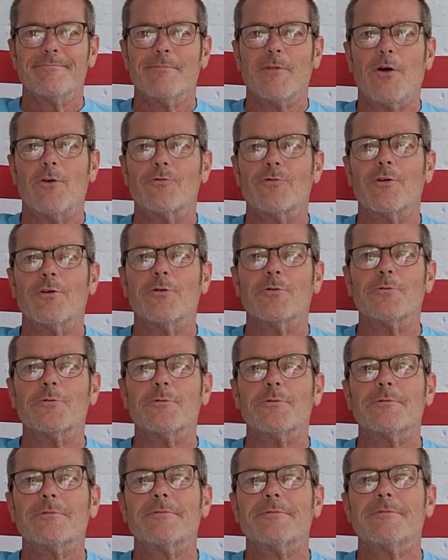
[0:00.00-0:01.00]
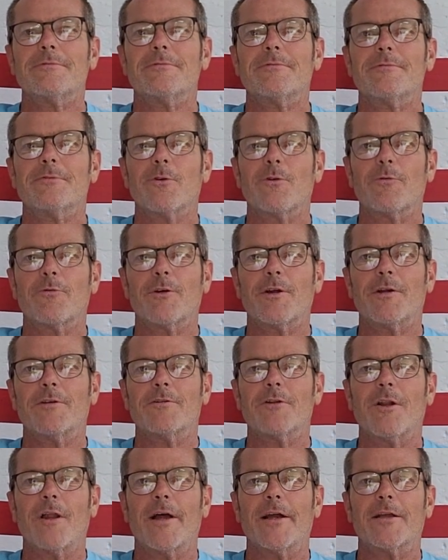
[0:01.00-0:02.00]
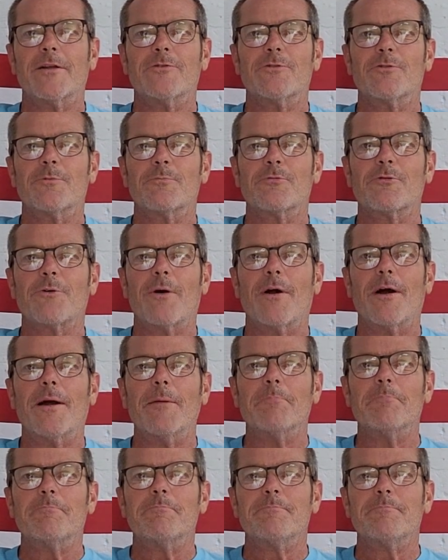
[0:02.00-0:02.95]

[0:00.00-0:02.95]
Also, don't forget to like and subscribe.